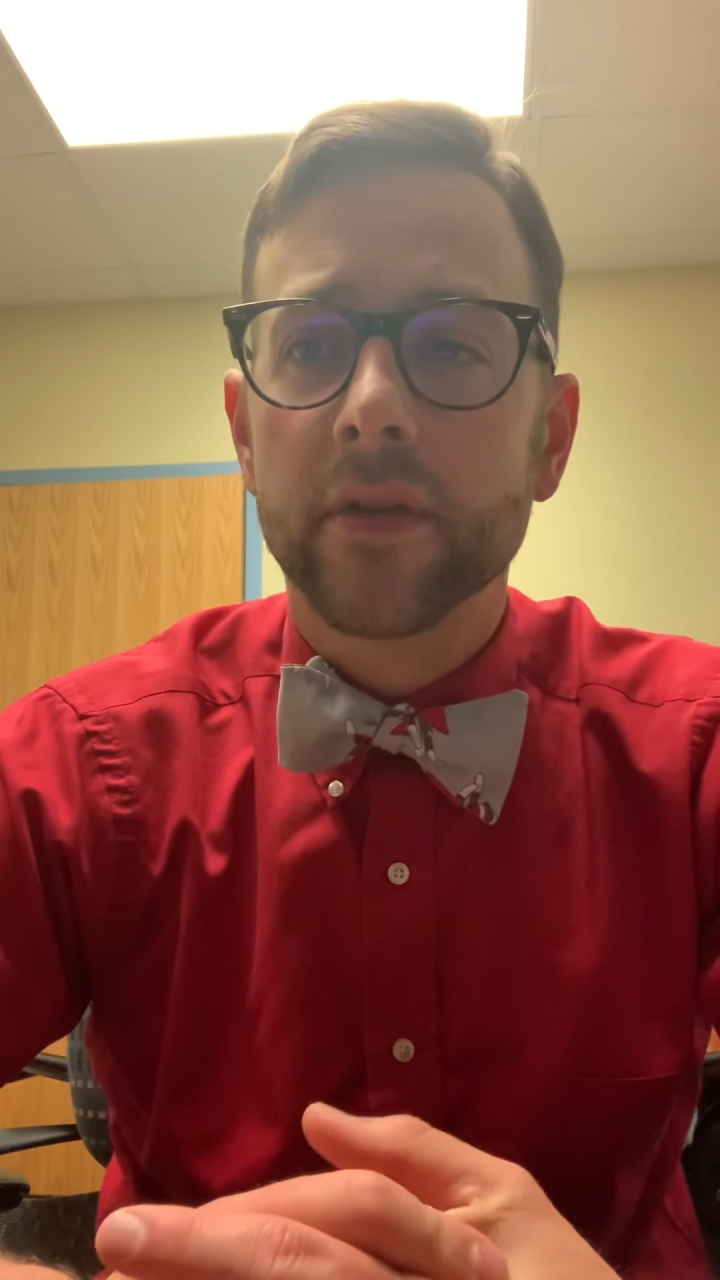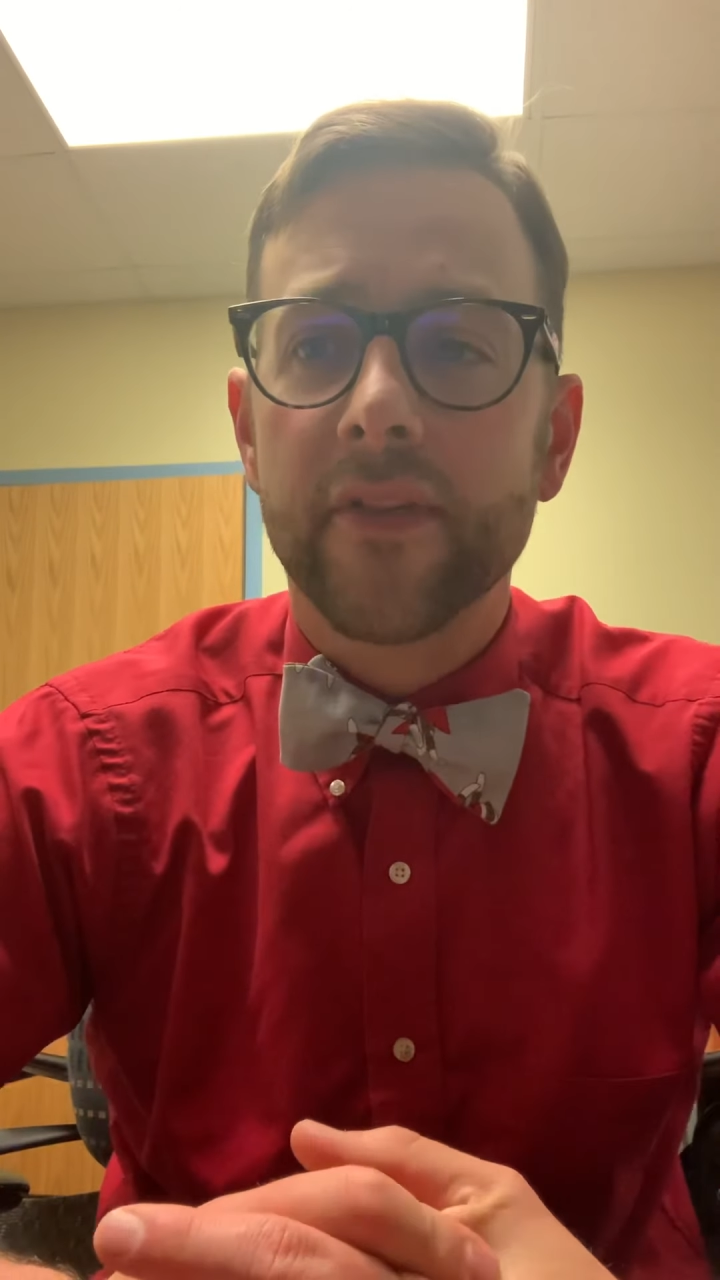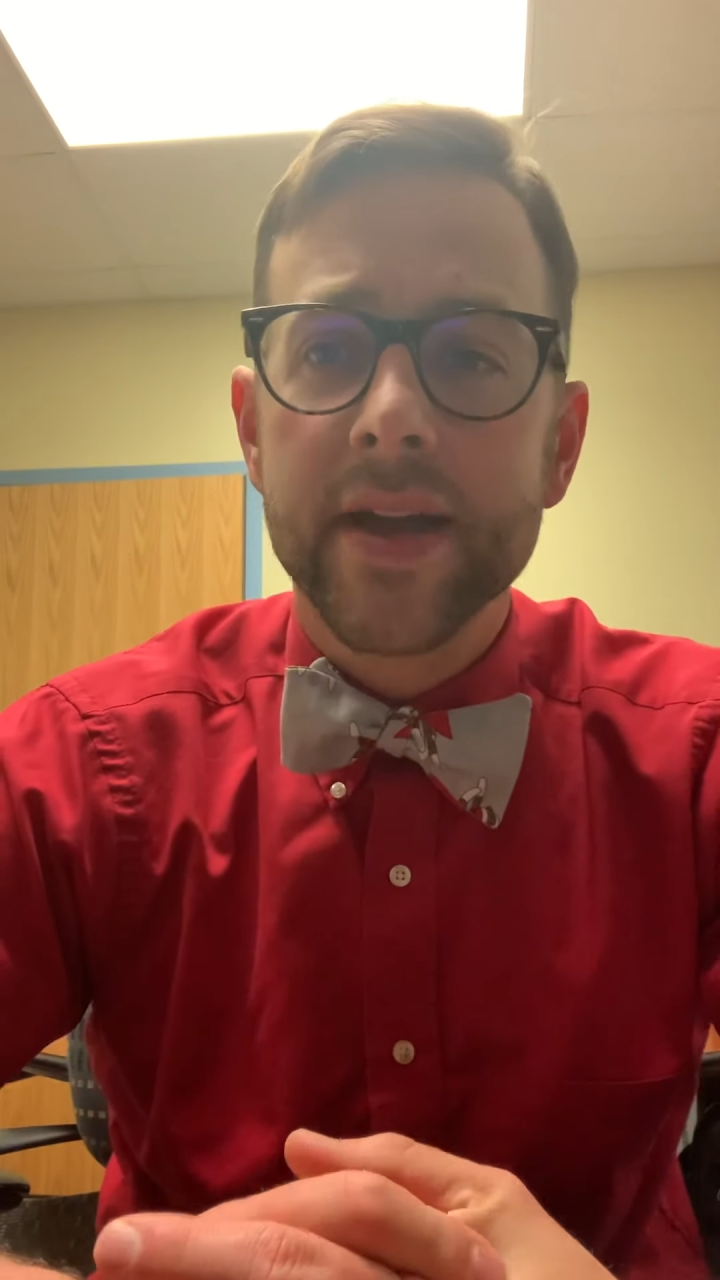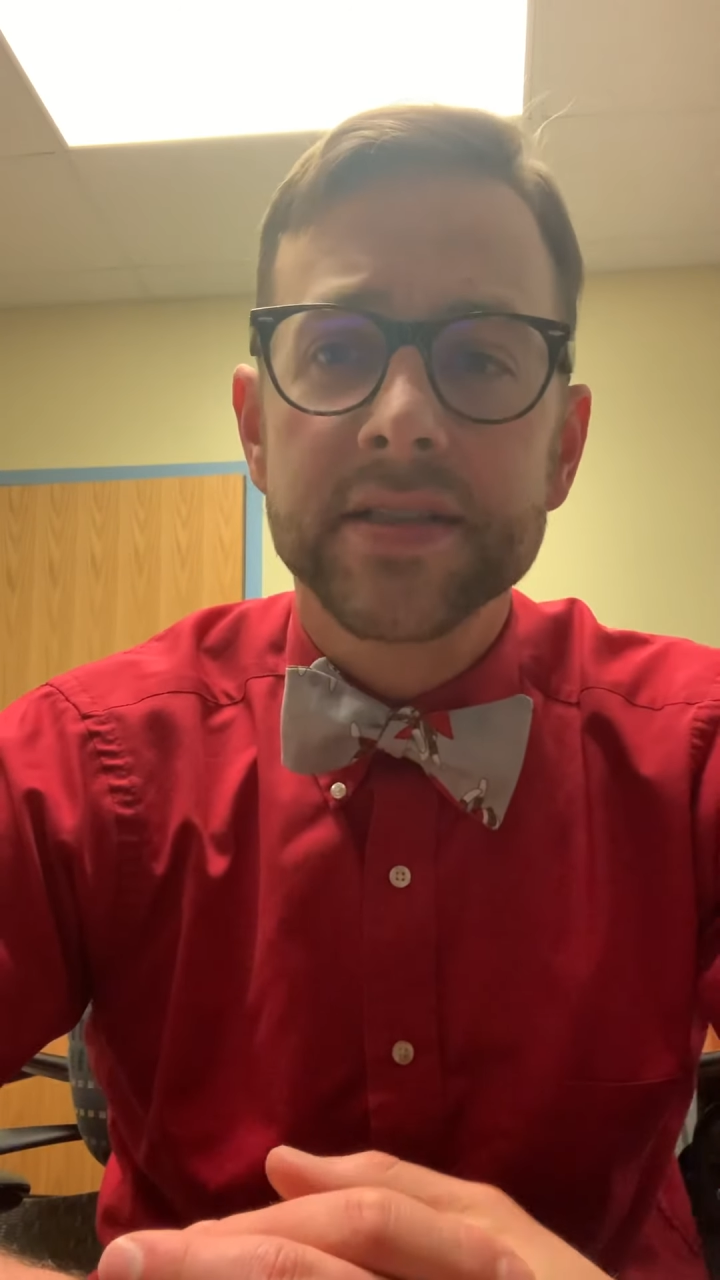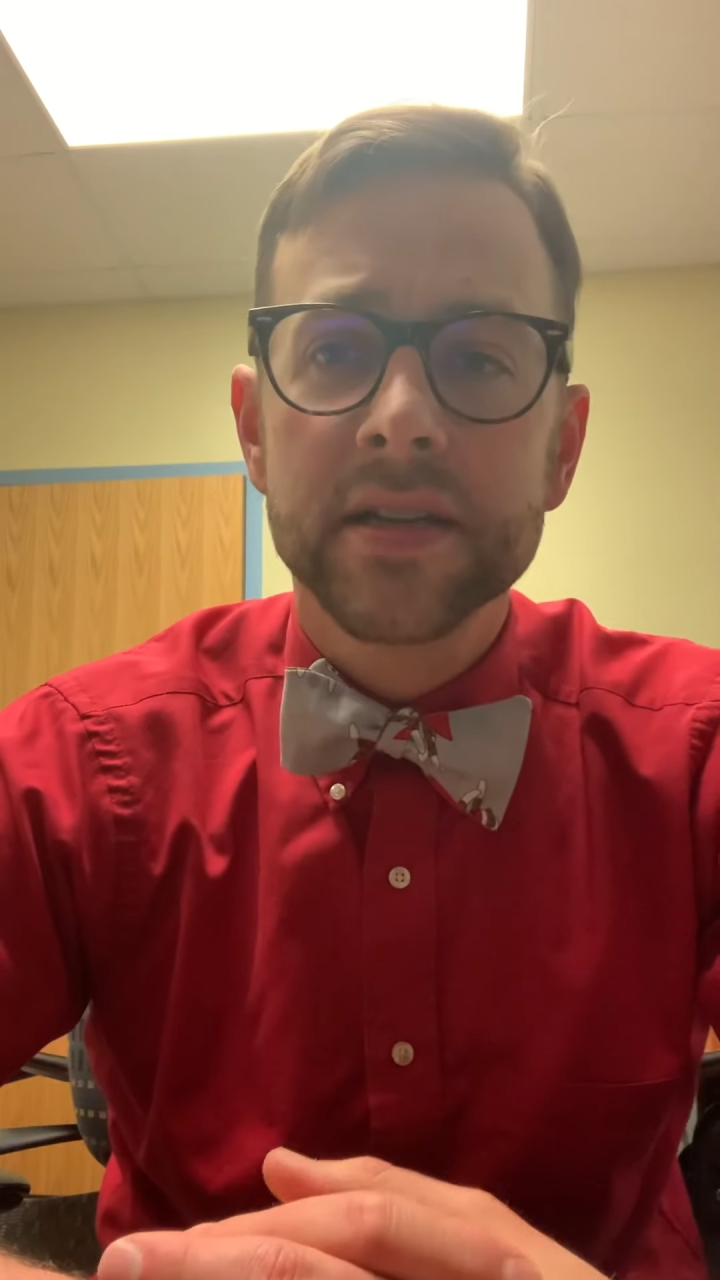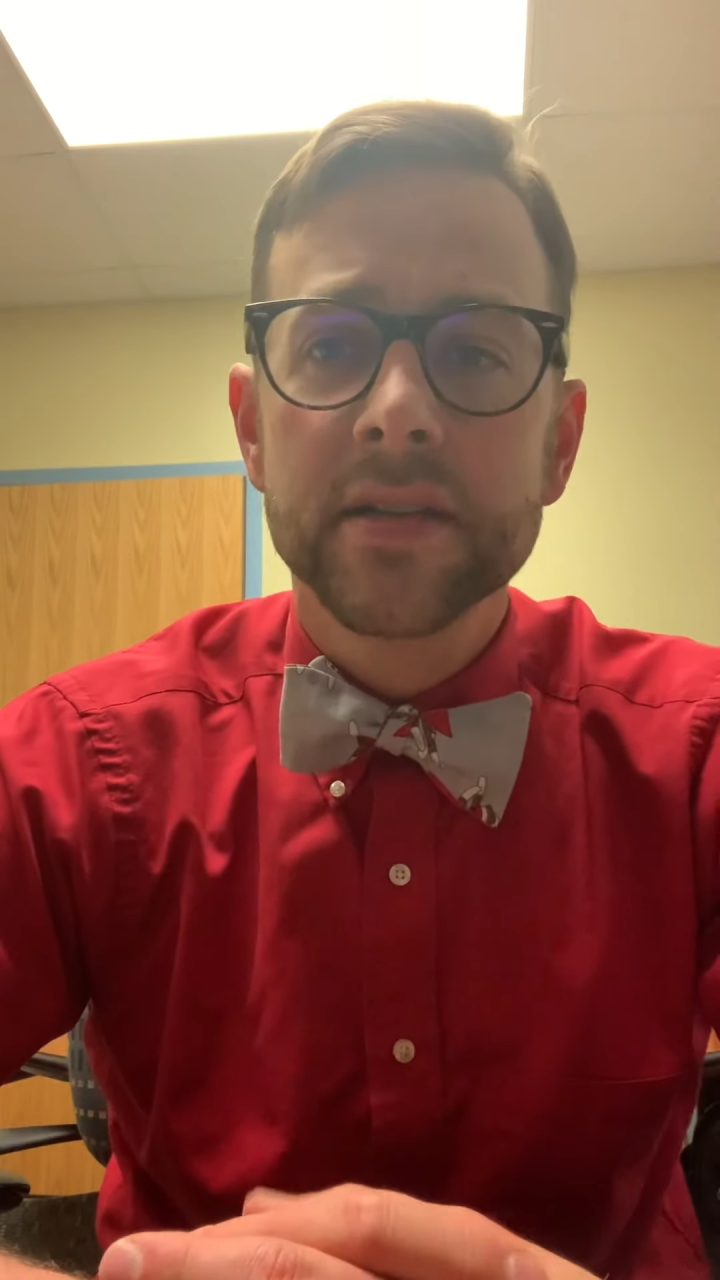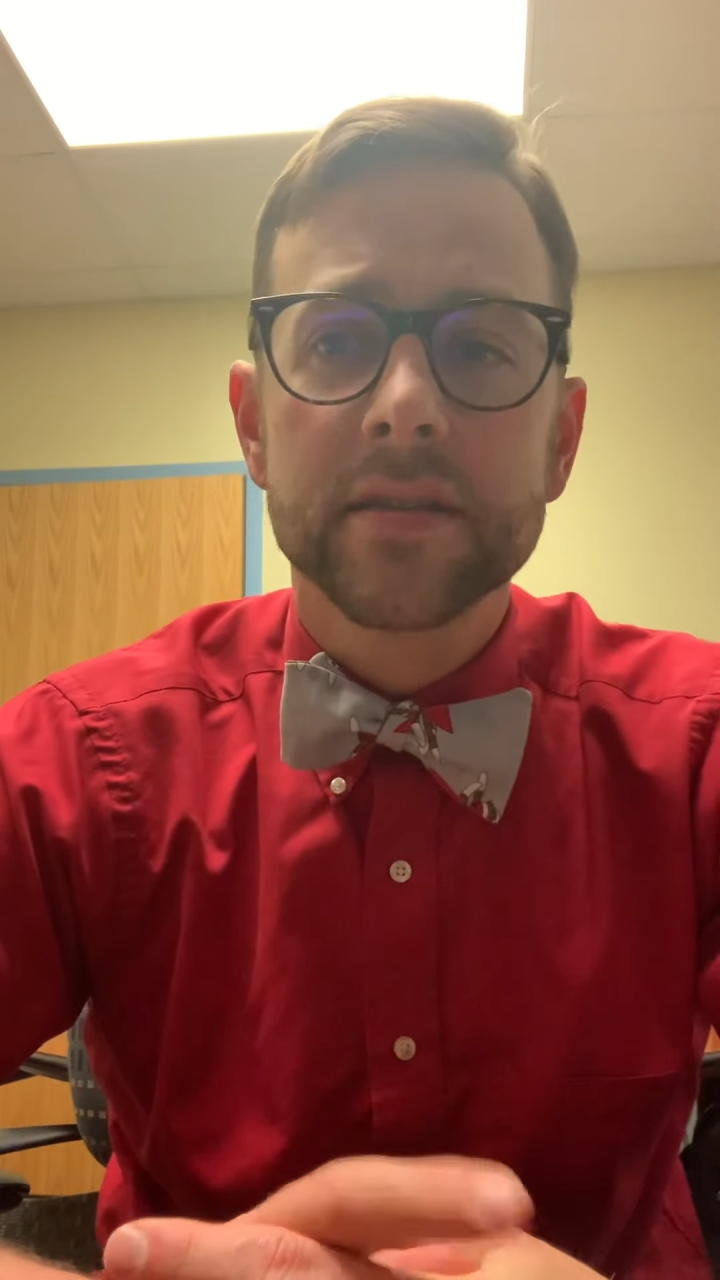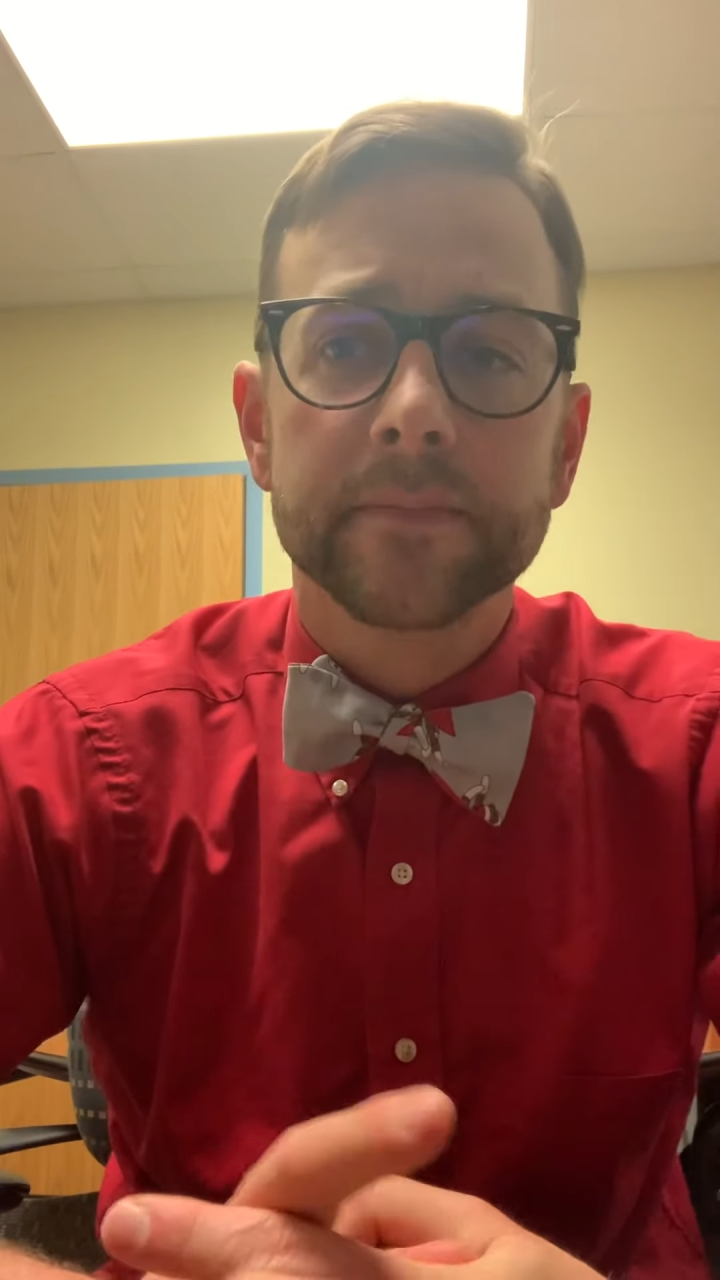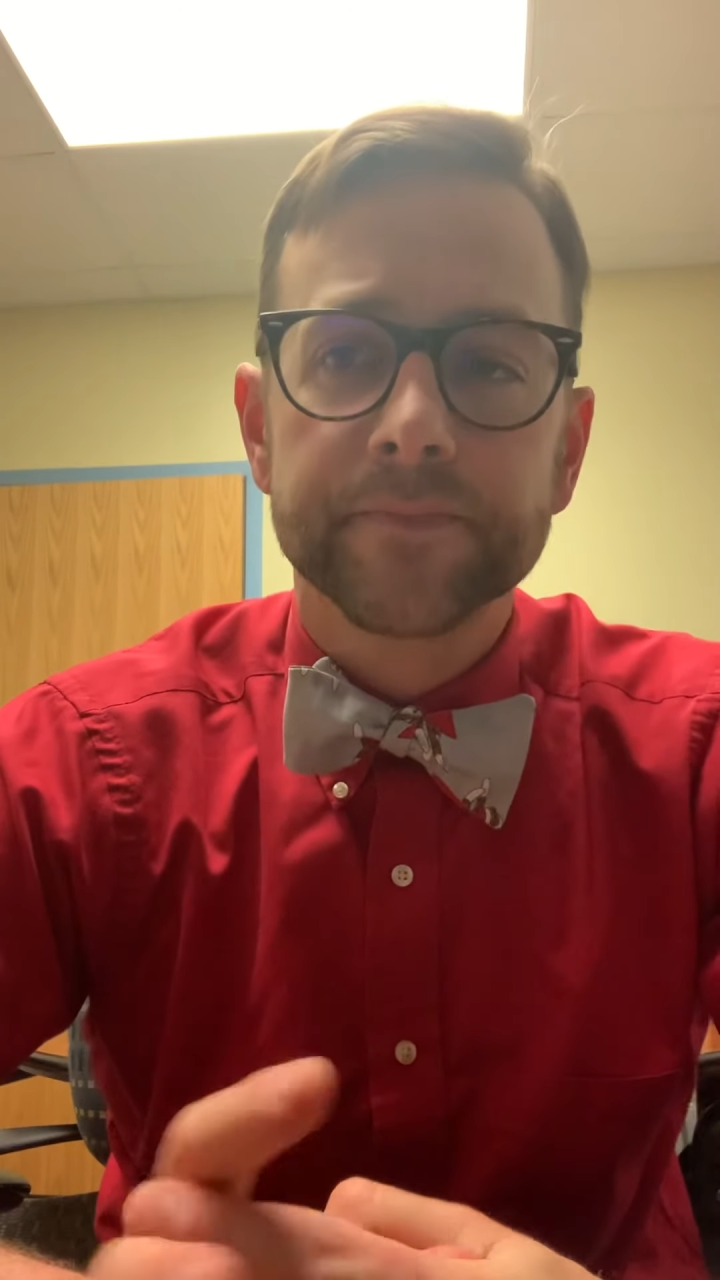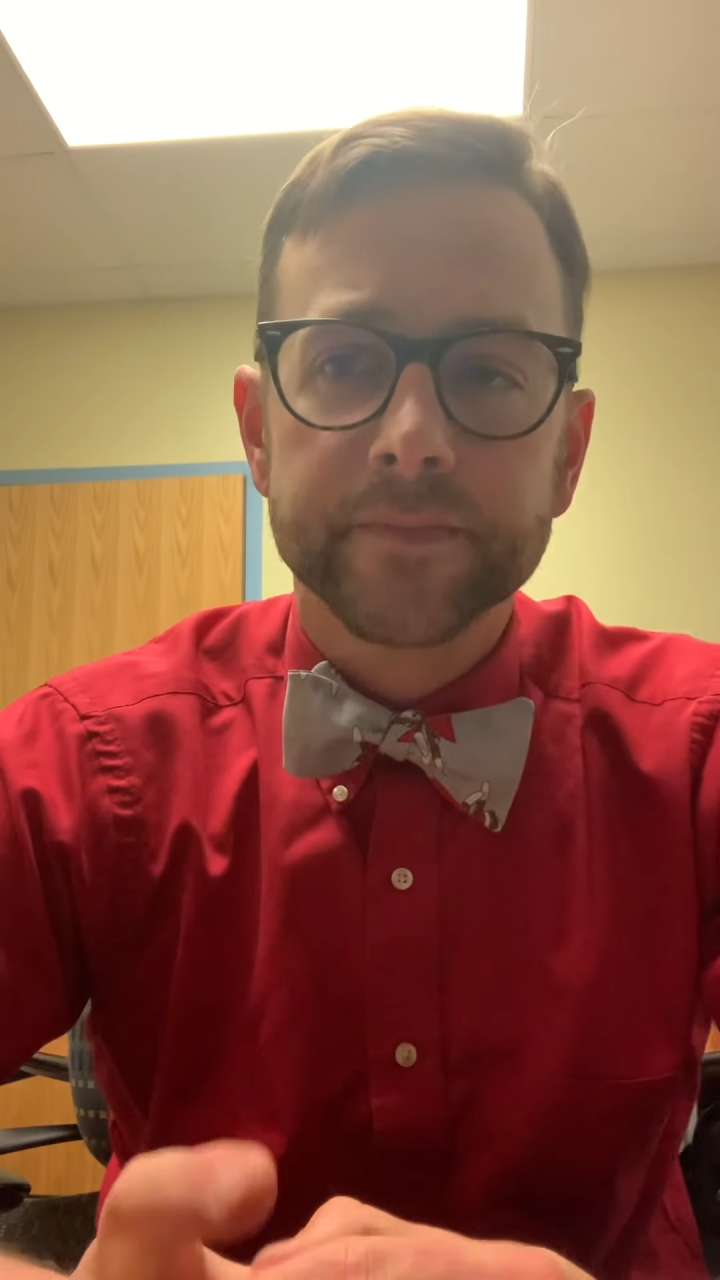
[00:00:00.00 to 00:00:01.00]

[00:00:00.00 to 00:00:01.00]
devices.